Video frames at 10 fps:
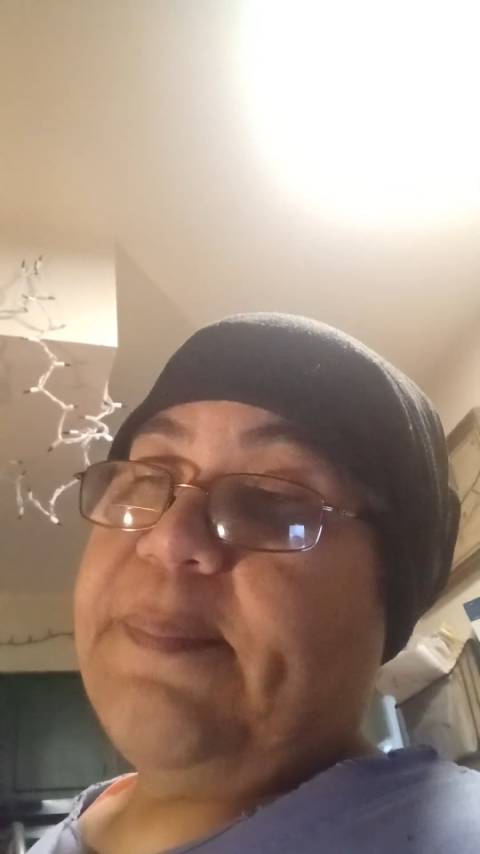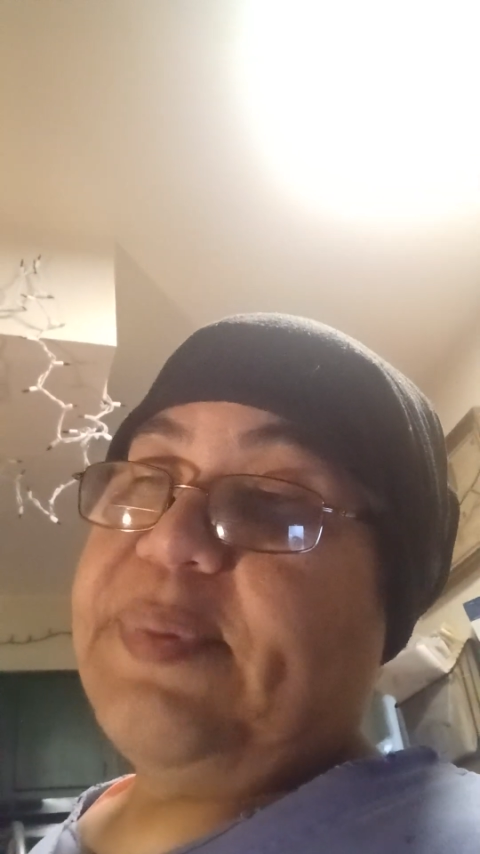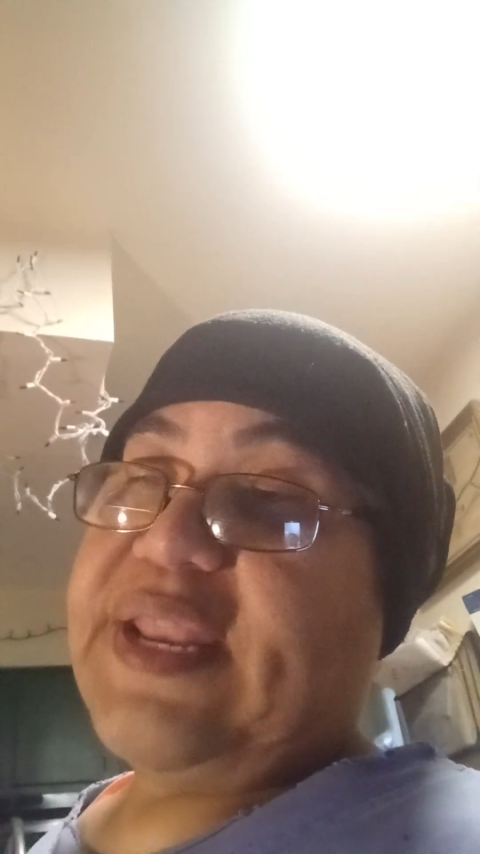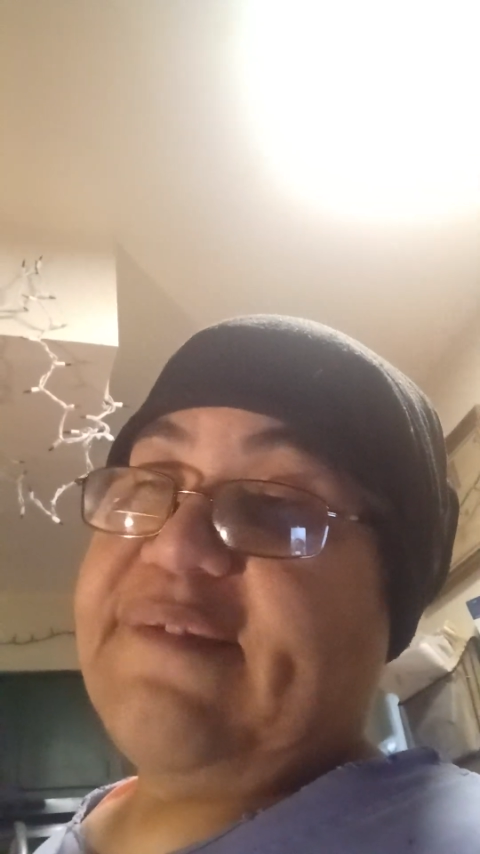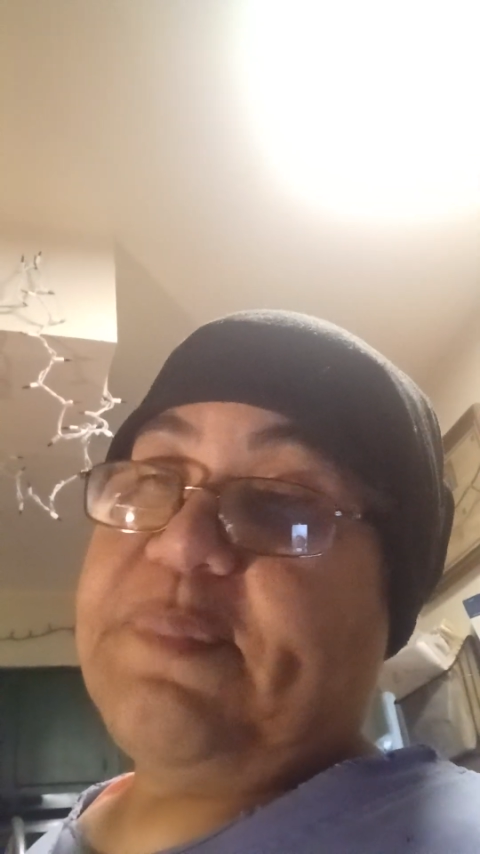
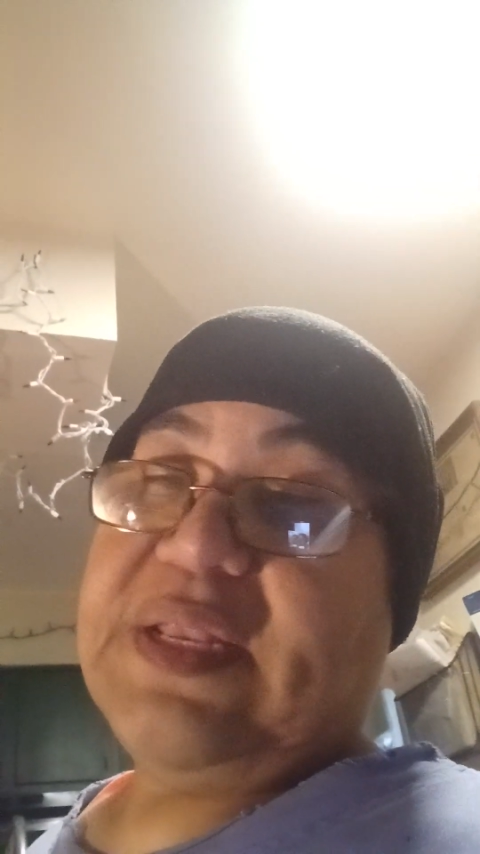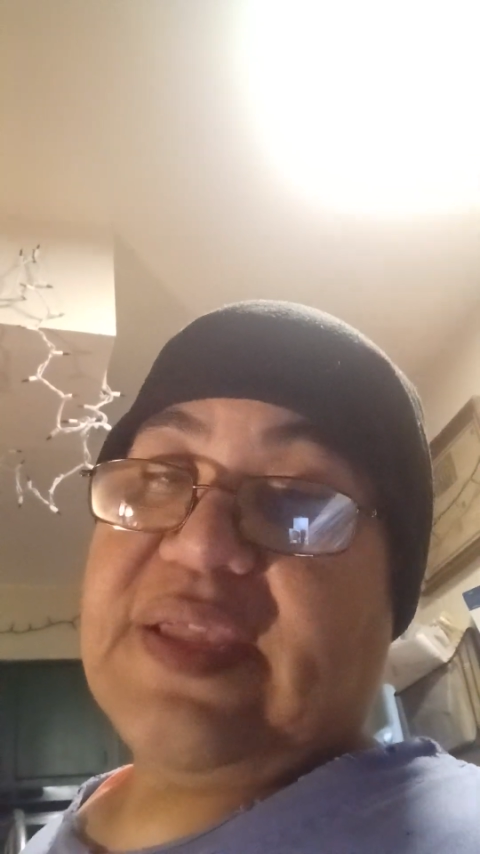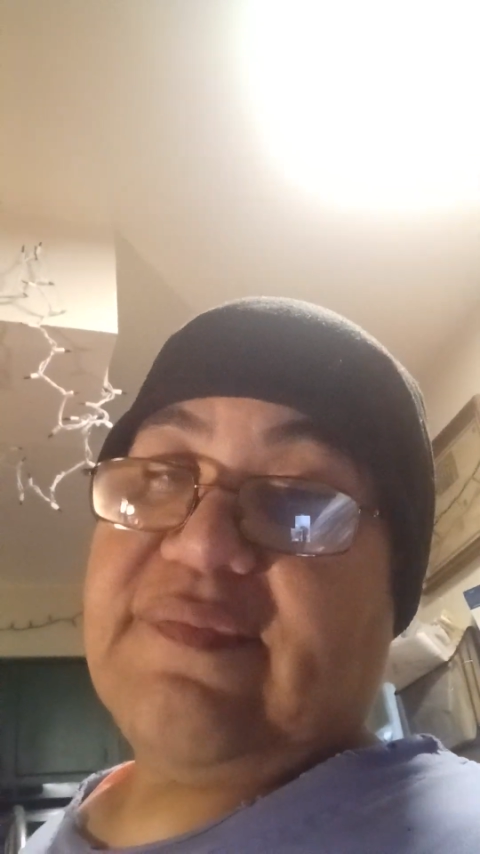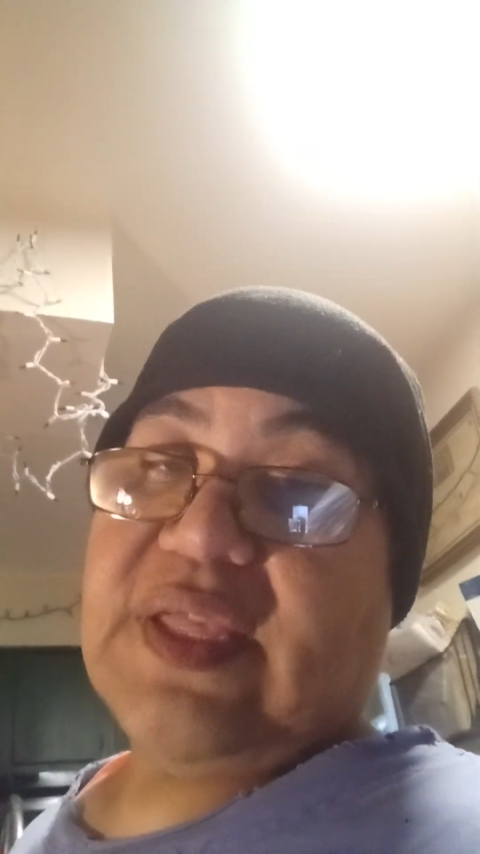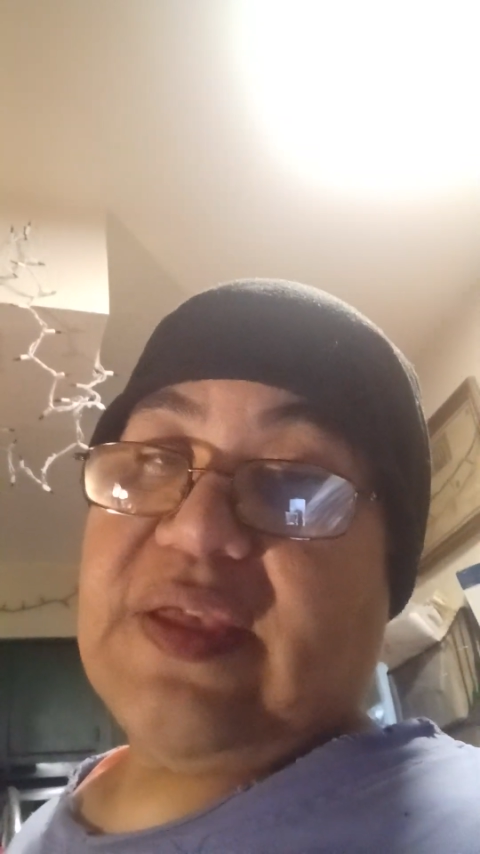but I've been
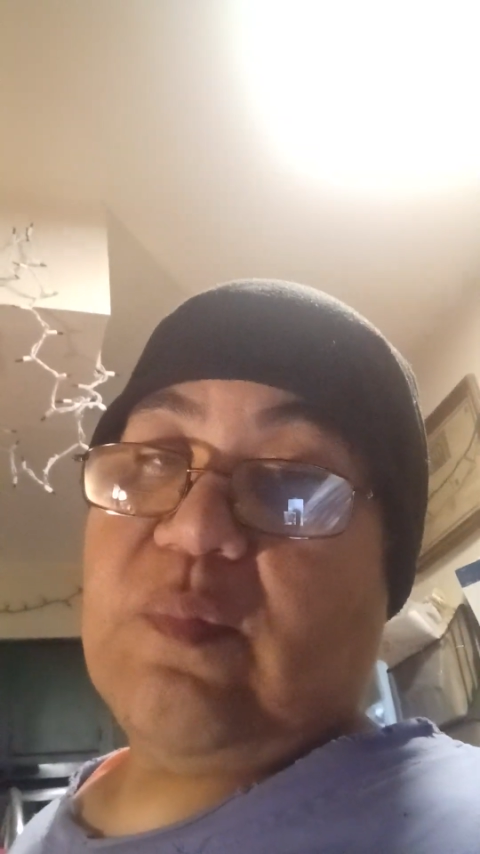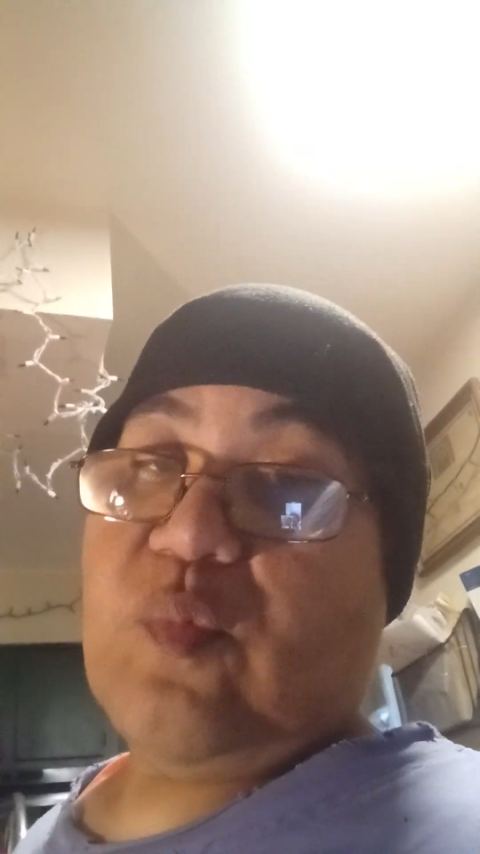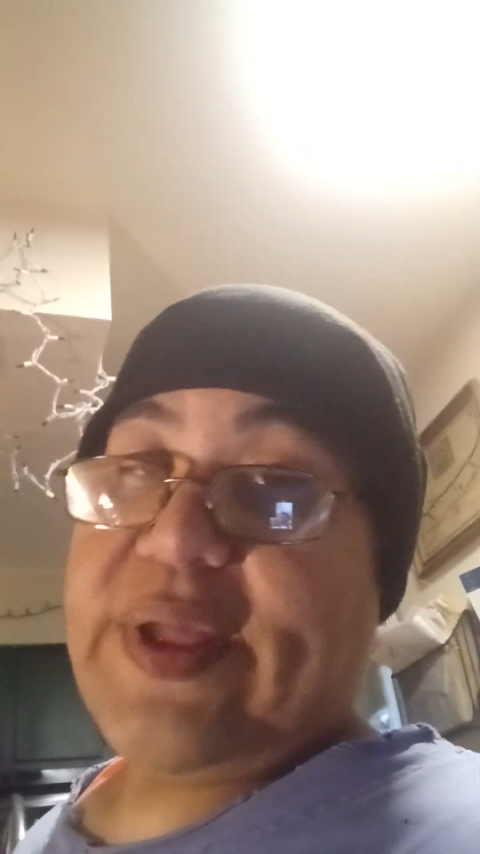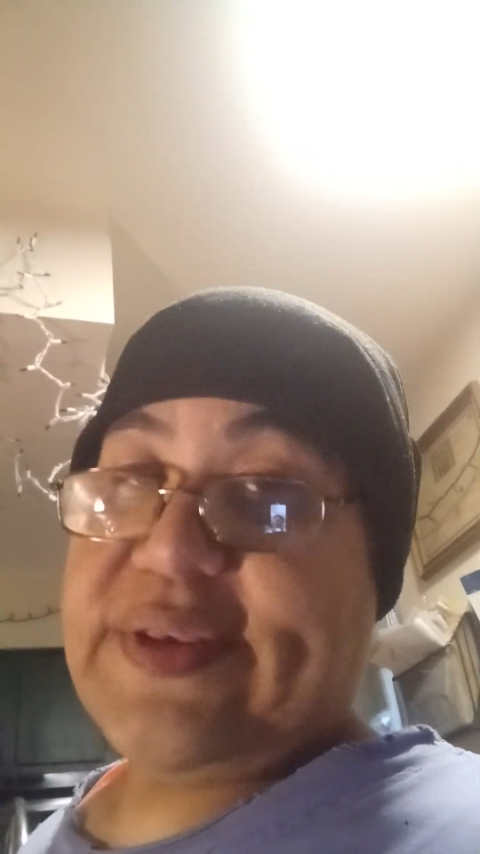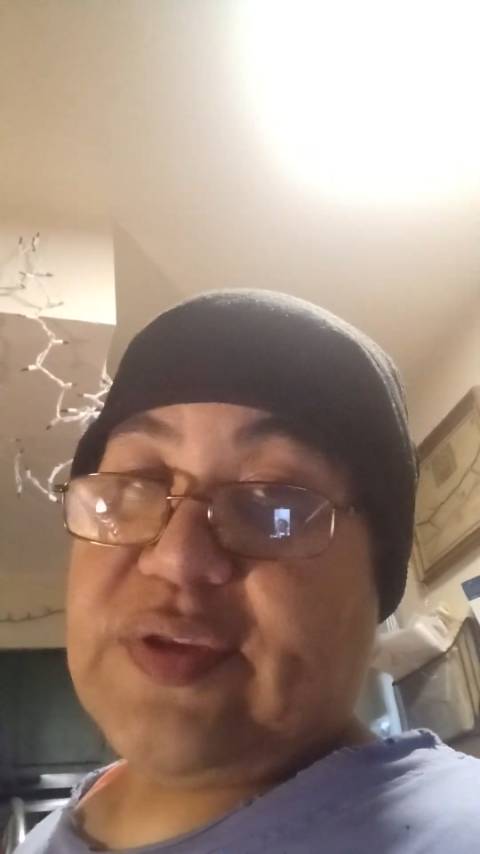giving him wet